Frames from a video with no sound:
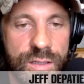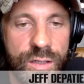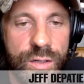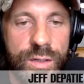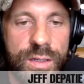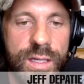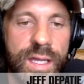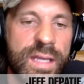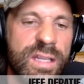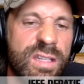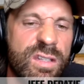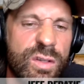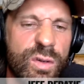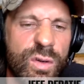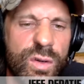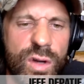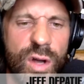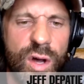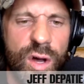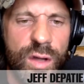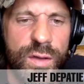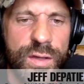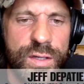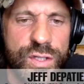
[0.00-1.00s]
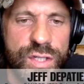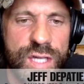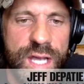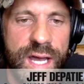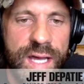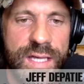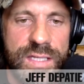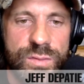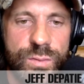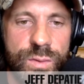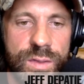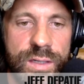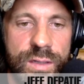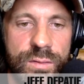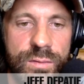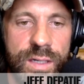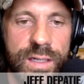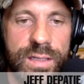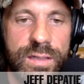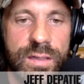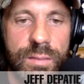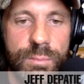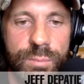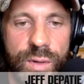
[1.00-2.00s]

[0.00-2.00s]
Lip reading: and then doing all the jazz with it, right?